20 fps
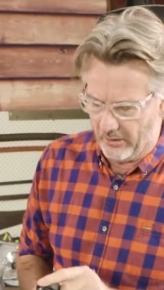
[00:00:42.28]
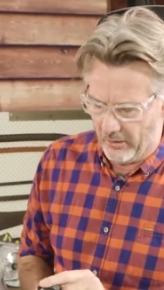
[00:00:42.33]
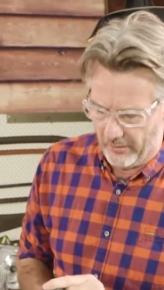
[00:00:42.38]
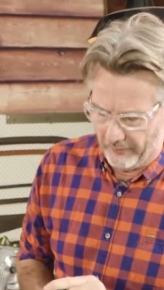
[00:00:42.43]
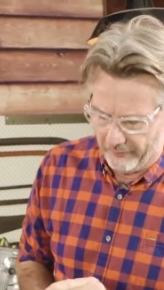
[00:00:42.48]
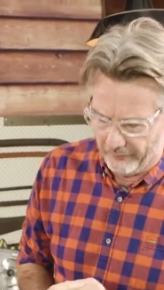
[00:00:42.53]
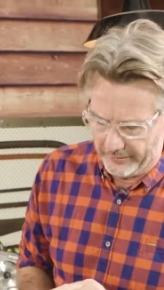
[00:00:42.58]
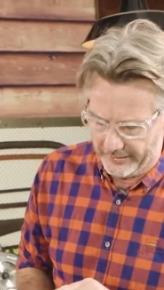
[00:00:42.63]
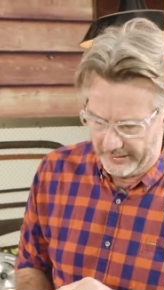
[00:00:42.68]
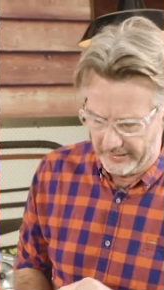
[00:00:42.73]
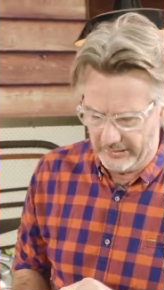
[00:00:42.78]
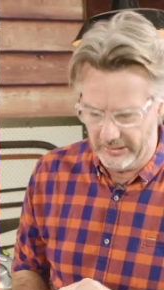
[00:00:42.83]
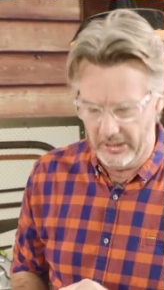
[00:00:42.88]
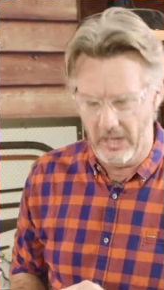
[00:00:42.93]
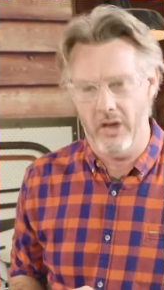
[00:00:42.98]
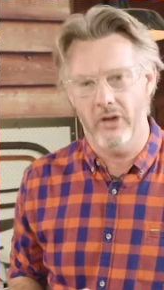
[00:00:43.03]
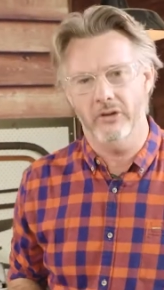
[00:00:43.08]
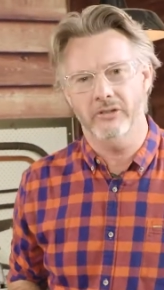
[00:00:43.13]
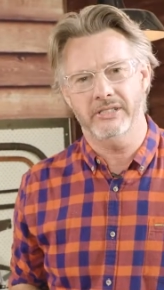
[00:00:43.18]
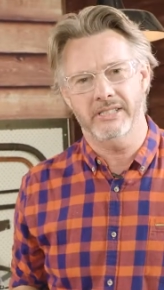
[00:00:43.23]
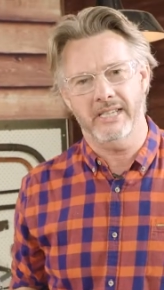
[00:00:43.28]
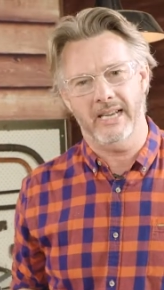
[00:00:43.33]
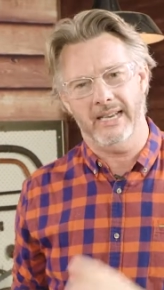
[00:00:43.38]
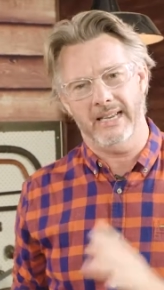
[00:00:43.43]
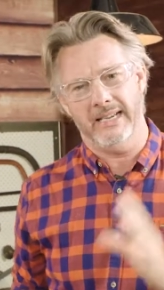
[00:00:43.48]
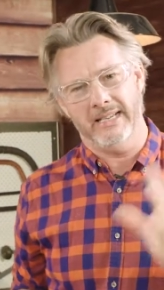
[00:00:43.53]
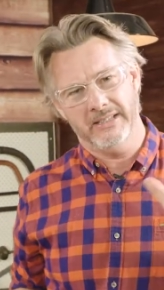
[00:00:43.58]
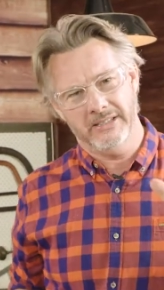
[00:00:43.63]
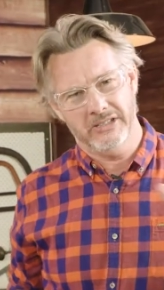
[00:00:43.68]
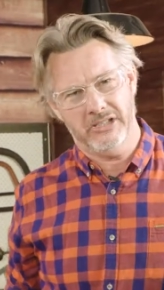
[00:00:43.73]
off with a low
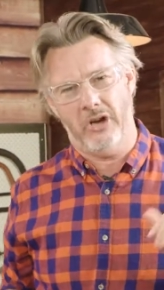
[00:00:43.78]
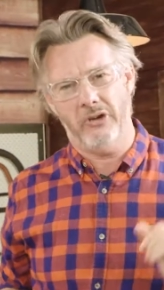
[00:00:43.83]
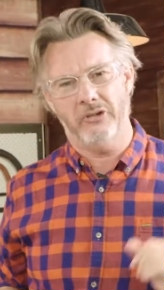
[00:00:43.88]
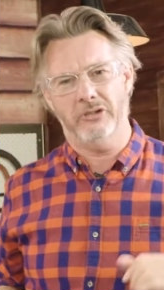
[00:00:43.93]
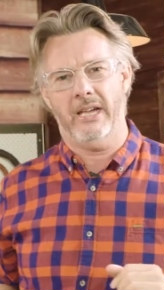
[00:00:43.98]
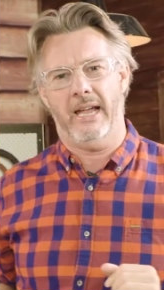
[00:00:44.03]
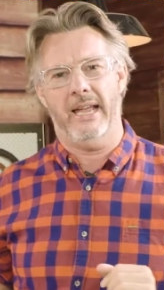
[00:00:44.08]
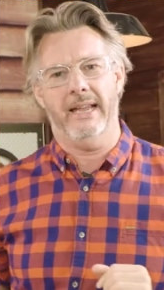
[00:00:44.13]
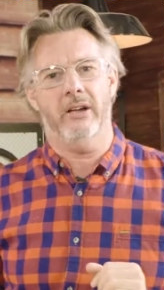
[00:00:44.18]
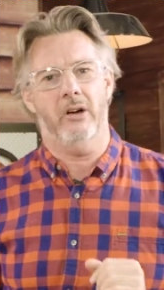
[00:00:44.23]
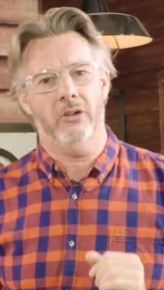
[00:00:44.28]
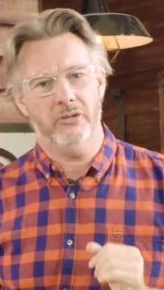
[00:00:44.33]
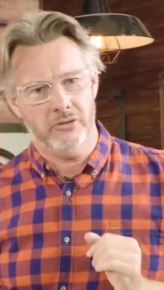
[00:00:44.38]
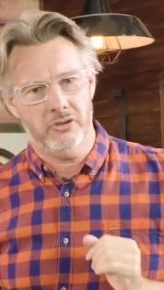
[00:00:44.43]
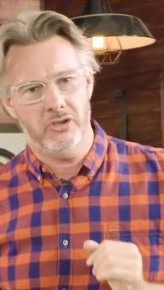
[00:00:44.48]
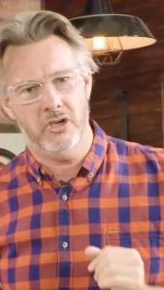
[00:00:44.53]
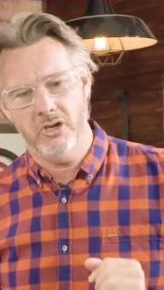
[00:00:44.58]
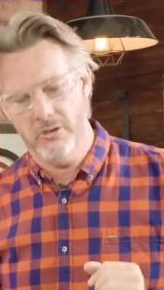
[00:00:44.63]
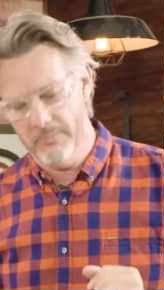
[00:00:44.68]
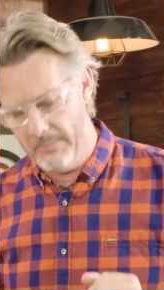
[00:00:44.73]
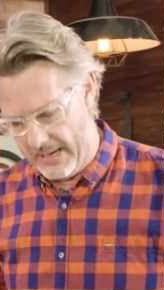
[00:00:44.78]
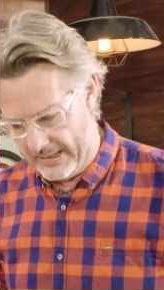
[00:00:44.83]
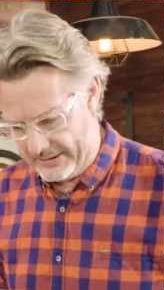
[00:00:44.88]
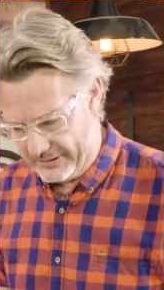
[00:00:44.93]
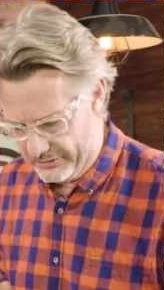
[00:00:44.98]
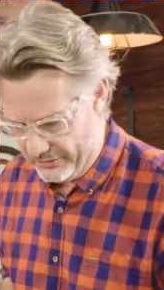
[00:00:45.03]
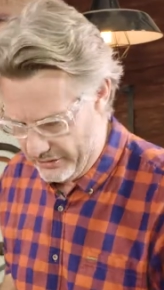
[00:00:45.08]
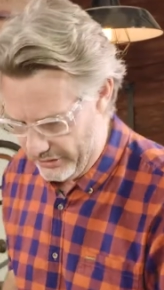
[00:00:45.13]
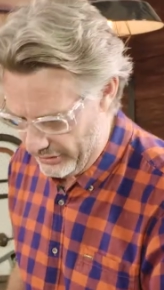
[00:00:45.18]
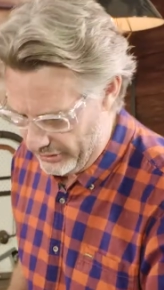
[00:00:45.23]
setting. Don't take on too
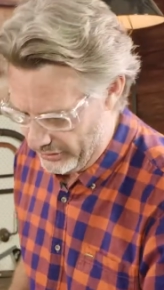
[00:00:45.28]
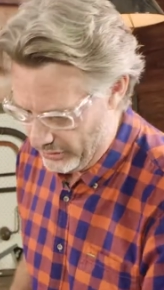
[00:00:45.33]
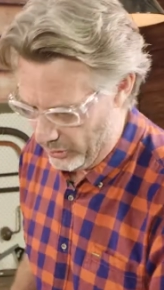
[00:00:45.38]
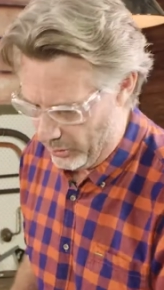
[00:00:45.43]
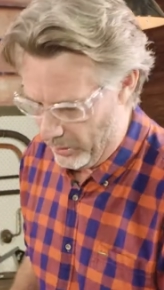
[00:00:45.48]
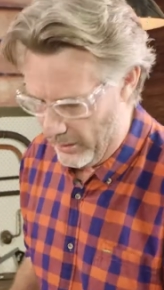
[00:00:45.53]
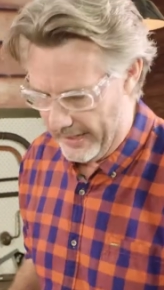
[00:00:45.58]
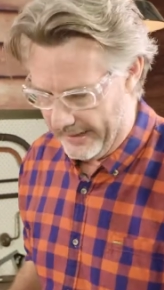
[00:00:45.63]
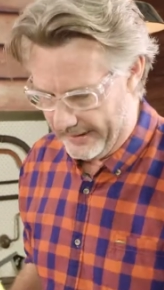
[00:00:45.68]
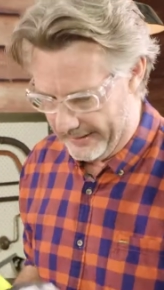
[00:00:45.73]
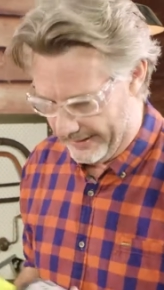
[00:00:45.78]
much too quick.